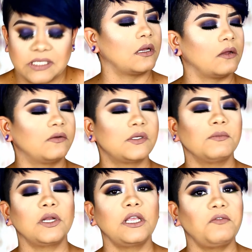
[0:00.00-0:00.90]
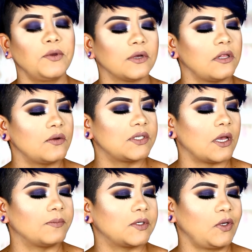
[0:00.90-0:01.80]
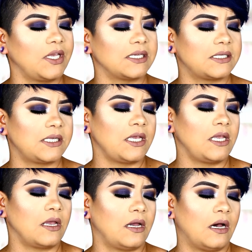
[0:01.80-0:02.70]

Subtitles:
So I'm gonna give you a close up so you can see